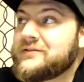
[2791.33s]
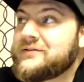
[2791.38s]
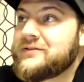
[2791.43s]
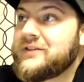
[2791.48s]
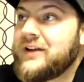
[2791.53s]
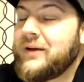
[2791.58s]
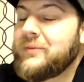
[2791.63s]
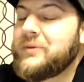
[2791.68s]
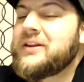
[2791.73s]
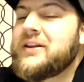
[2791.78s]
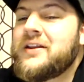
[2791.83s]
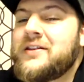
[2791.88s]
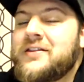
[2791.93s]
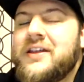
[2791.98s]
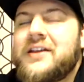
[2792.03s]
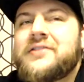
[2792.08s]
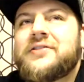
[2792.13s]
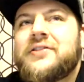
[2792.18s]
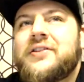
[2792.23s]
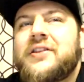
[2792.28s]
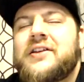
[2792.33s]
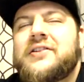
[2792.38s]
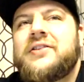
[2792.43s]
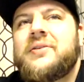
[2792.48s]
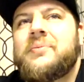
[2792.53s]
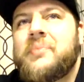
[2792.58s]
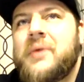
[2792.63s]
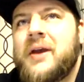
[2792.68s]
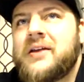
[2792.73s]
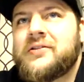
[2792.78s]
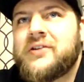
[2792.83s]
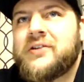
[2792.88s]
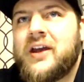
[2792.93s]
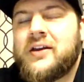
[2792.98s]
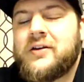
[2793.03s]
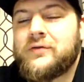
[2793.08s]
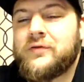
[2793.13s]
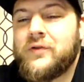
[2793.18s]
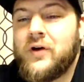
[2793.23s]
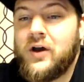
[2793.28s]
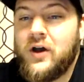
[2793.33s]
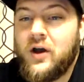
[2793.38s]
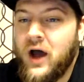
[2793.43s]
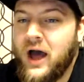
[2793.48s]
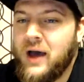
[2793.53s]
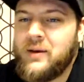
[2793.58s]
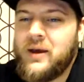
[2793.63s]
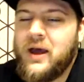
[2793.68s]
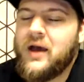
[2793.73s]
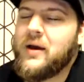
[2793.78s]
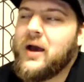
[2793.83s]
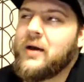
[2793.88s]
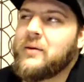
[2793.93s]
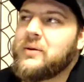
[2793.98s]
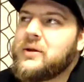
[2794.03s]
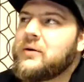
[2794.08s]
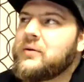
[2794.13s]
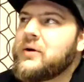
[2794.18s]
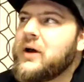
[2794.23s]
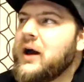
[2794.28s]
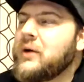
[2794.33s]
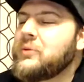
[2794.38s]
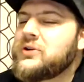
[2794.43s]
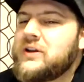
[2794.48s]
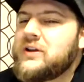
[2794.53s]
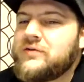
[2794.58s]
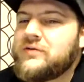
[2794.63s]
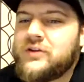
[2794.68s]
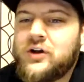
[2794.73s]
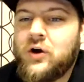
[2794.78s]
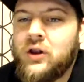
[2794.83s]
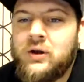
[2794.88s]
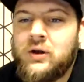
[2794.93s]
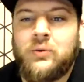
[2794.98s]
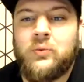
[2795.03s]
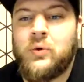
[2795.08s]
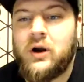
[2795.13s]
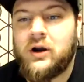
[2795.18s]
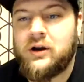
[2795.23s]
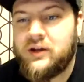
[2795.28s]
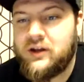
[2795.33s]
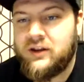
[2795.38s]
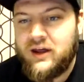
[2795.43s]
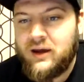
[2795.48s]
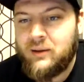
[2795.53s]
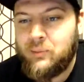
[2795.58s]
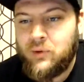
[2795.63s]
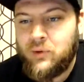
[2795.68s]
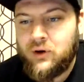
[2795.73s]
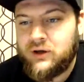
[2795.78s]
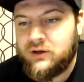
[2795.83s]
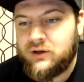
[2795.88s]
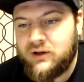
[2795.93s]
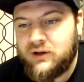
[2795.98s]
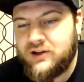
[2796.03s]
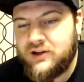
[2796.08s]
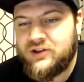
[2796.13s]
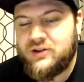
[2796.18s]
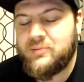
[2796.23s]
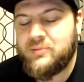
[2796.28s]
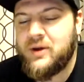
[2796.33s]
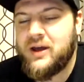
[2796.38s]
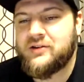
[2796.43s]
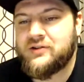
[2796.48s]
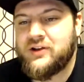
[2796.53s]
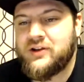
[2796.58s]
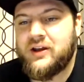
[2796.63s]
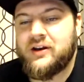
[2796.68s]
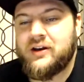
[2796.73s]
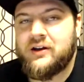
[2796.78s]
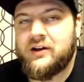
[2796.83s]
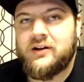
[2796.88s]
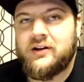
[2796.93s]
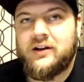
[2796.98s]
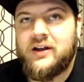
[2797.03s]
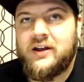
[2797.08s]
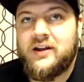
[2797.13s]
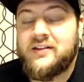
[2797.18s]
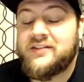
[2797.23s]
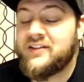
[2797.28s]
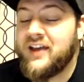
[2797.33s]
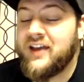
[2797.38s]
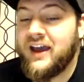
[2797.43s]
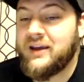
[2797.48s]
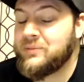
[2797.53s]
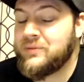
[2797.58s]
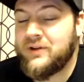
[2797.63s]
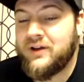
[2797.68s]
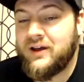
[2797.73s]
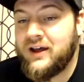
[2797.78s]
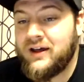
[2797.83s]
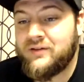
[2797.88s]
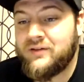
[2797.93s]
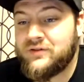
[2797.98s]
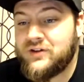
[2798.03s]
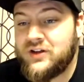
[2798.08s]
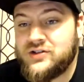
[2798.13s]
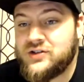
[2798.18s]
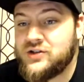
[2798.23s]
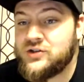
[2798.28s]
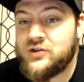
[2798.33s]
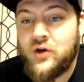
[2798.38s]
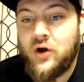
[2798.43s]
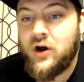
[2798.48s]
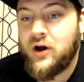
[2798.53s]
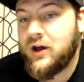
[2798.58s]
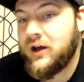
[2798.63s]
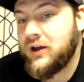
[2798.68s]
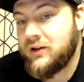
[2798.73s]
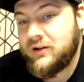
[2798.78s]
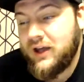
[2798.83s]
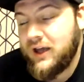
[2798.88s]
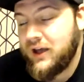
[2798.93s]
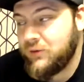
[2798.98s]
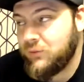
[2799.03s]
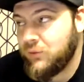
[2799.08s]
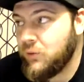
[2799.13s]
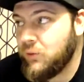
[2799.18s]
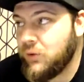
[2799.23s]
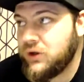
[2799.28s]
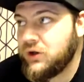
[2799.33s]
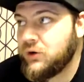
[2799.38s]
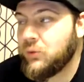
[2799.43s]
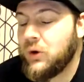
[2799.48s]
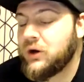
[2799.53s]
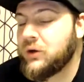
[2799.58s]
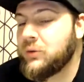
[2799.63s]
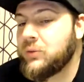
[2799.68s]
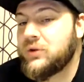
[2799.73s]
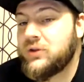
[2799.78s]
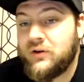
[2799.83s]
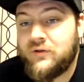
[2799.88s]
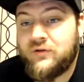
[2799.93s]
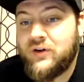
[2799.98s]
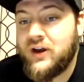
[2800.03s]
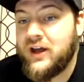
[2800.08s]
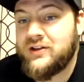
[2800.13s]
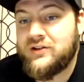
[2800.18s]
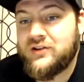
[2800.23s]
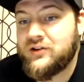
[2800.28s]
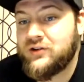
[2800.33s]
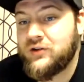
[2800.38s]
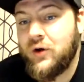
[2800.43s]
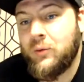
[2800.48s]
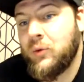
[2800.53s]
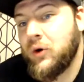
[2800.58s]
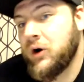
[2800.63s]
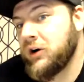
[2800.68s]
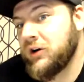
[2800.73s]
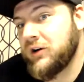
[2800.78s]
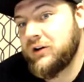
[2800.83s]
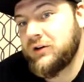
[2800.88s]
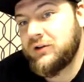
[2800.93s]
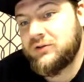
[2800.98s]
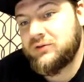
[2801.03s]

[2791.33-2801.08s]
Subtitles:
I mean that's the best kind of. I mean I wouldn't even call it work at that point. That's the best kind of time to have because it's not when you're working with your friends. It's not work.